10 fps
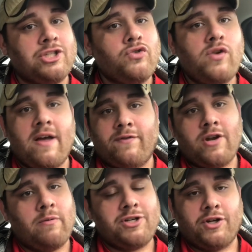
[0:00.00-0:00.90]
You never
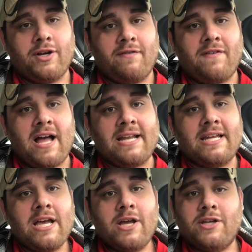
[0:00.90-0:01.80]
know what you're going to find.
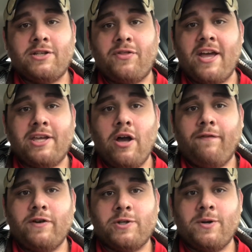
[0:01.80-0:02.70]
So thank you all
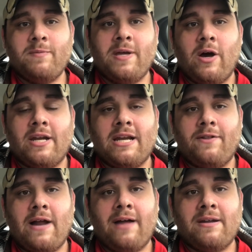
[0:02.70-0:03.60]
for joining me on
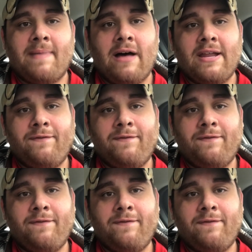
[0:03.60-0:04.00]
another Out and About.